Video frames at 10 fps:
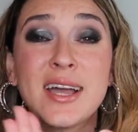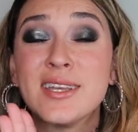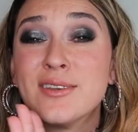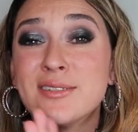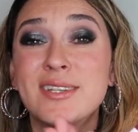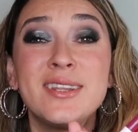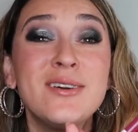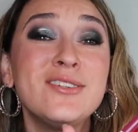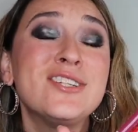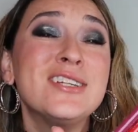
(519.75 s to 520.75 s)
I used
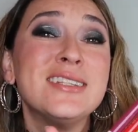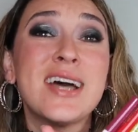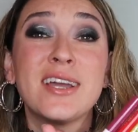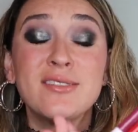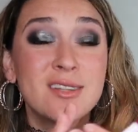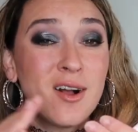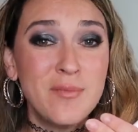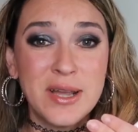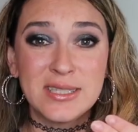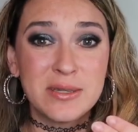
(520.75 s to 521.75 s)
lotions, I used all
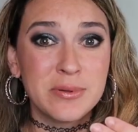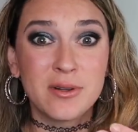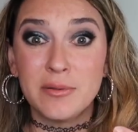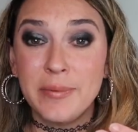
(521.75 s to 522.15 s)
my typical